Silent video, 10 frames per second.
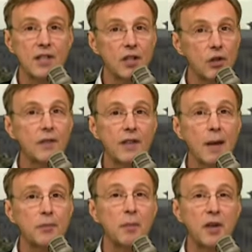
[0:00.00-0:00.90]
they could have
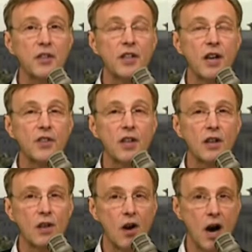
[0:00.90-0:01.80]
kept them under the health
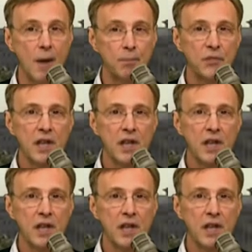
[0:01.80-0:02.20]
care law.